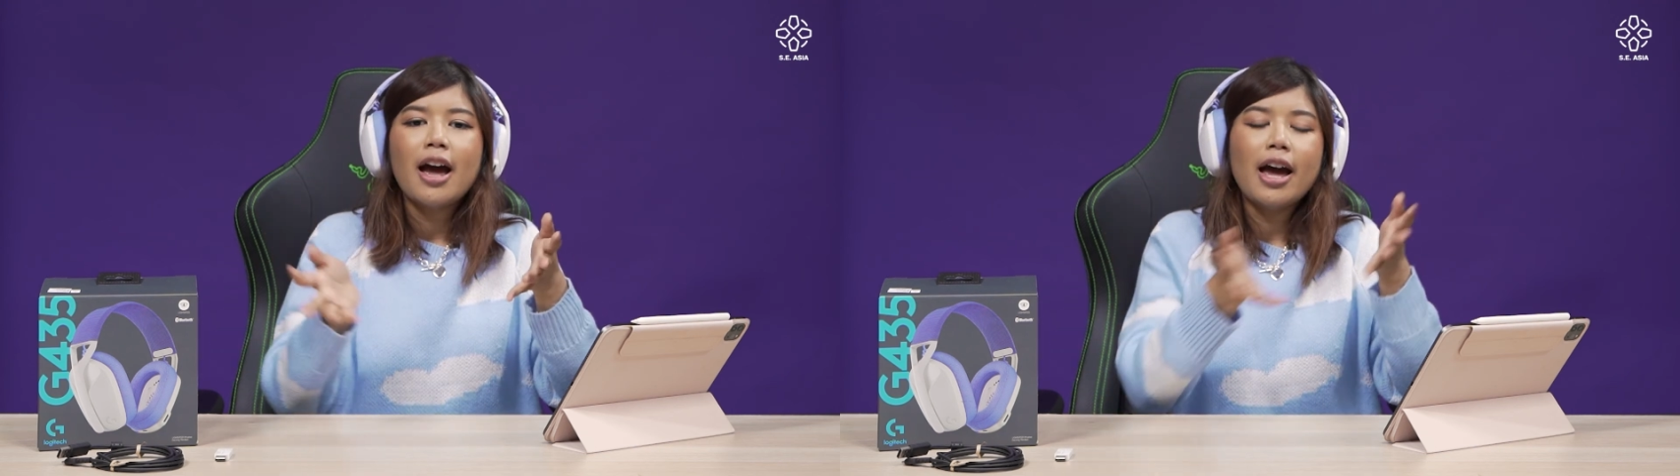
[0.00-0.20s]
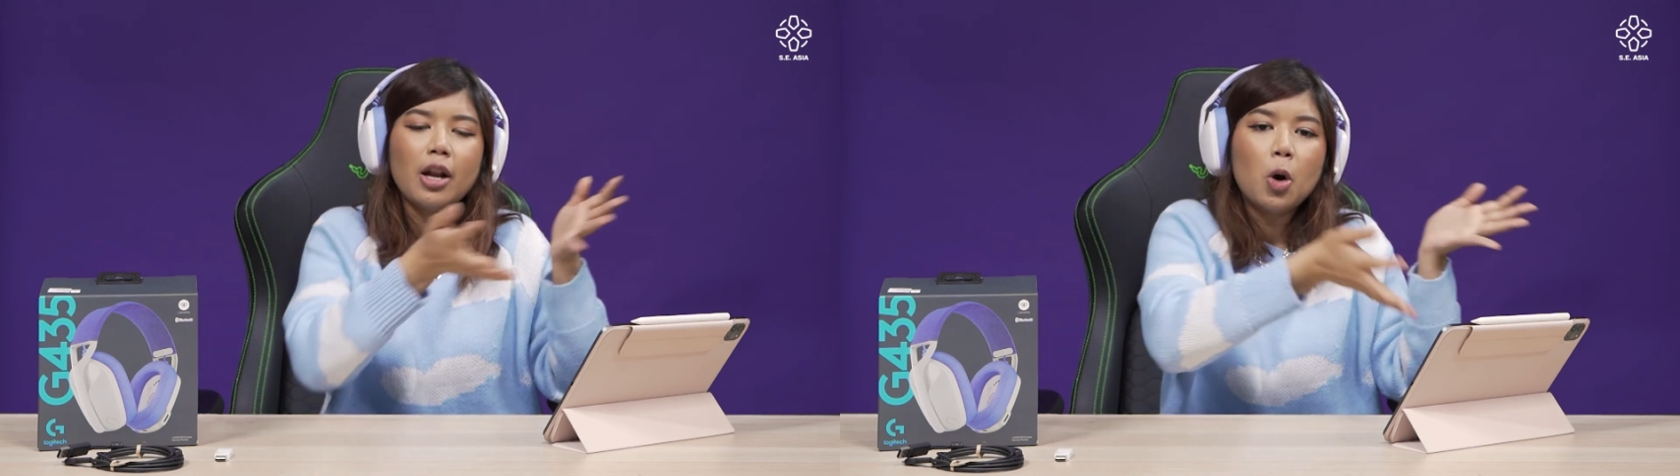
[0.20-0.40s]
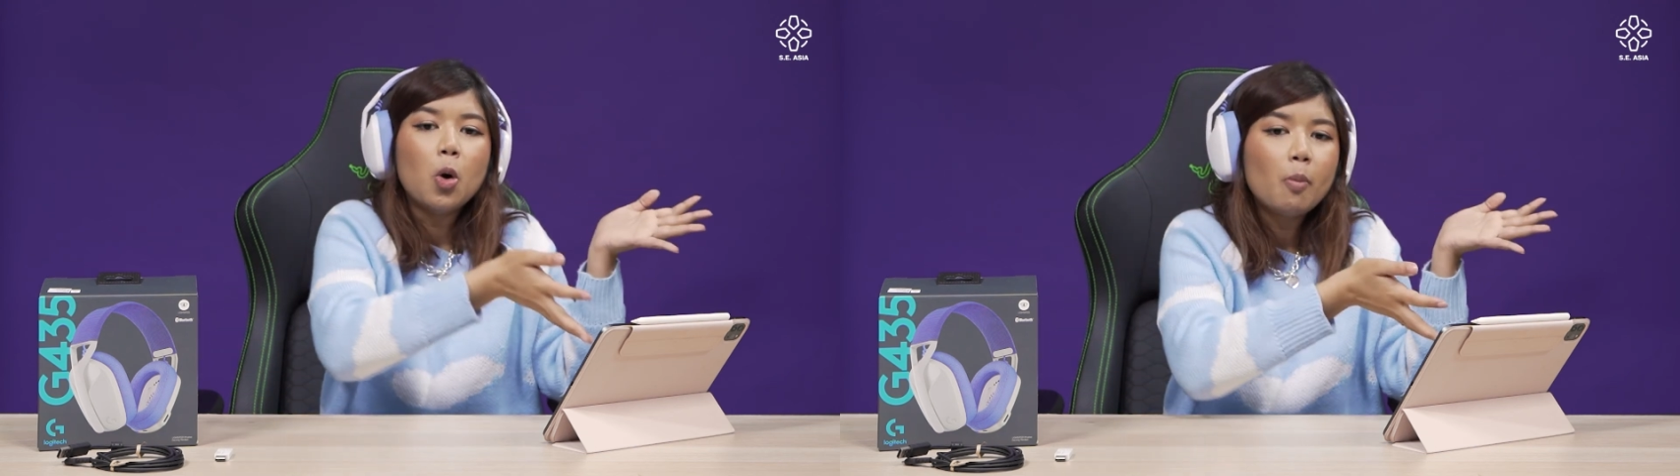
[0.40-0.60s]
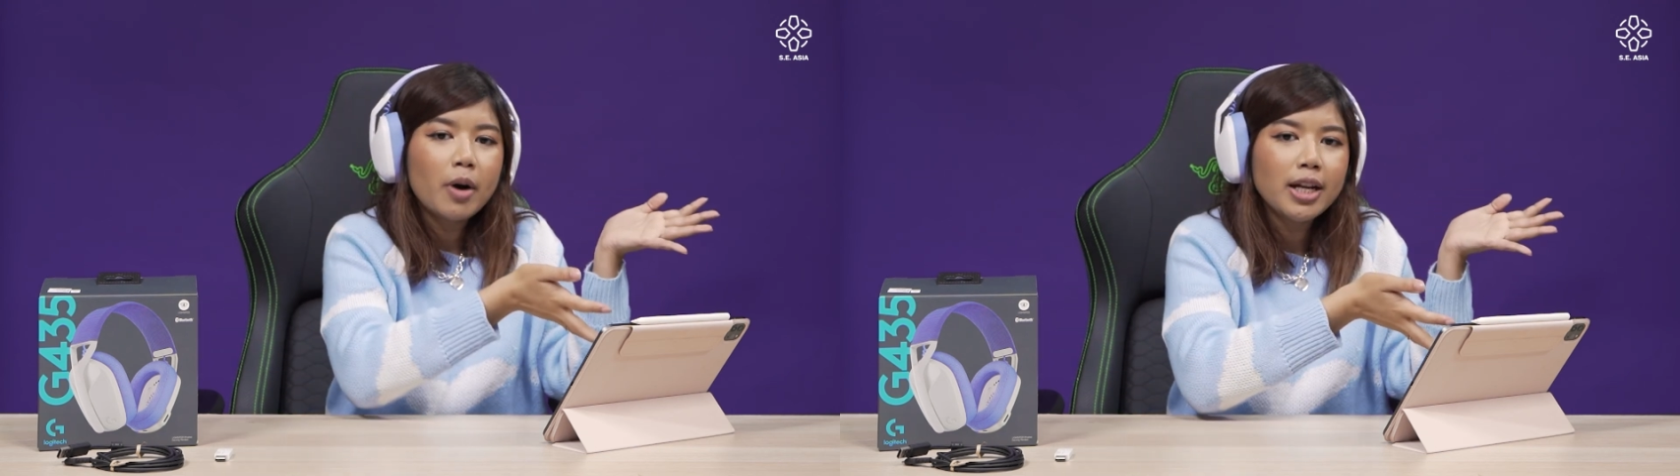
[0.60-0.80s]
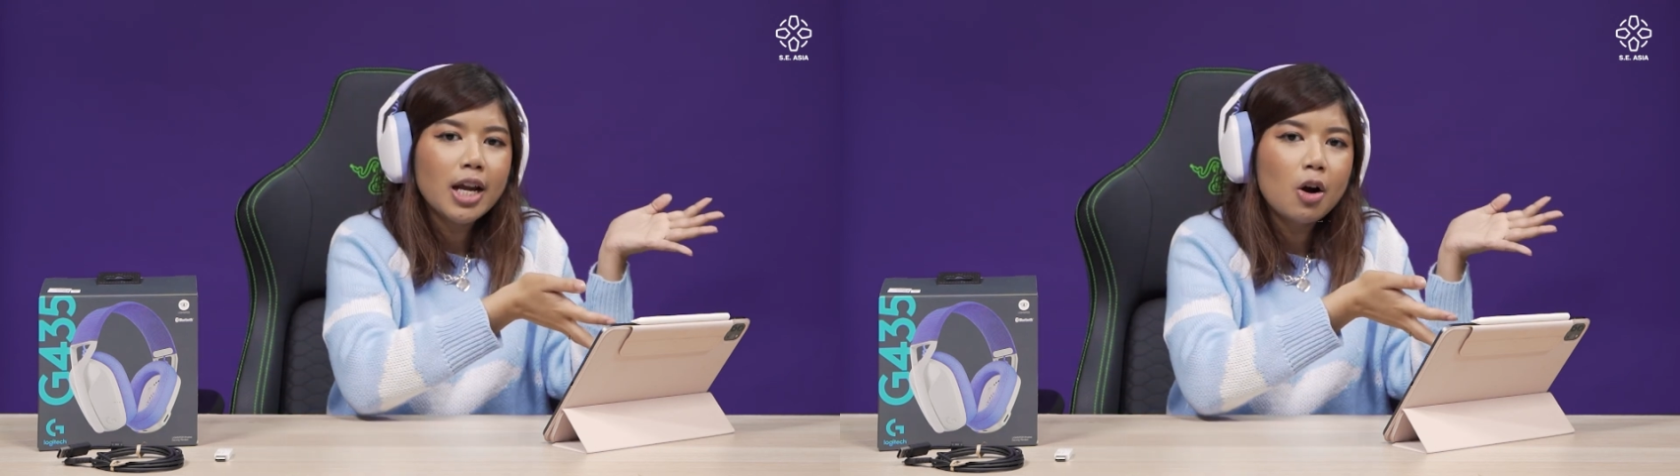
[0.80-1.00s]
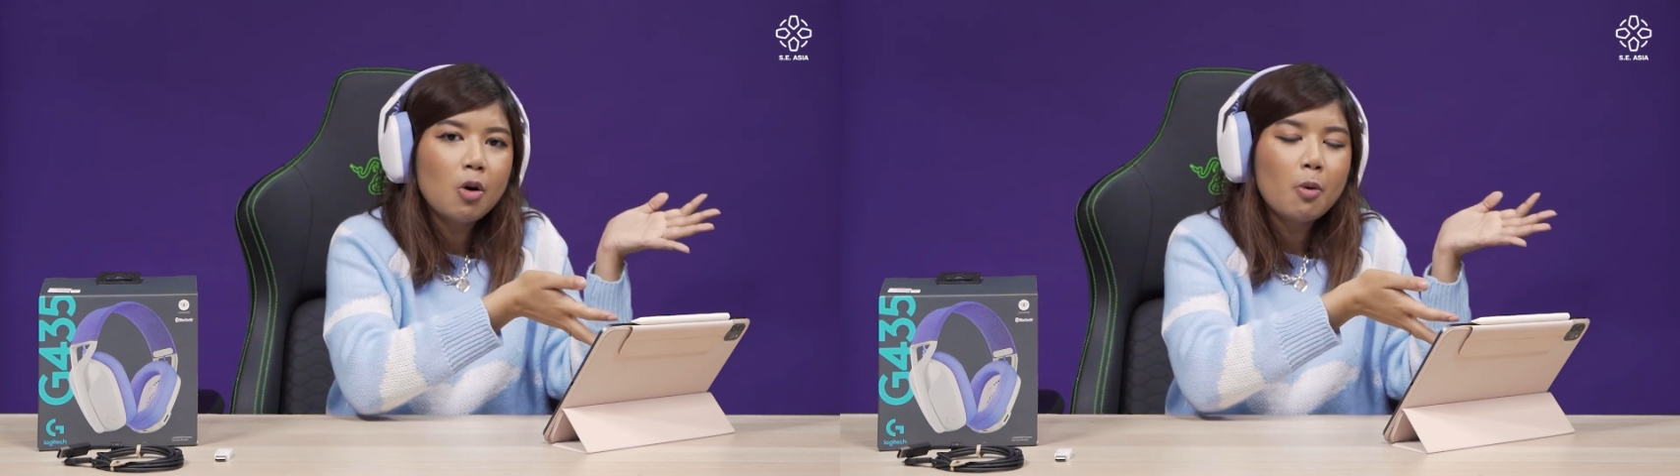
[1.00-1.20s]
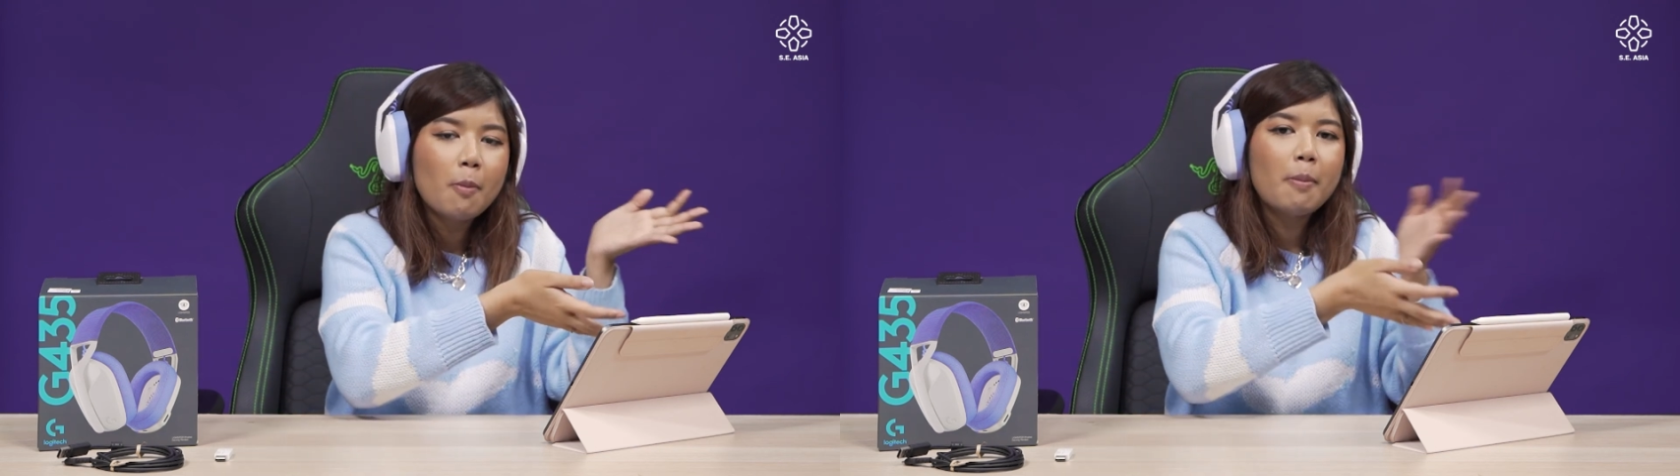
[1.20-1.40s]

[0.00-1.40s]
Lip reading: at home right now,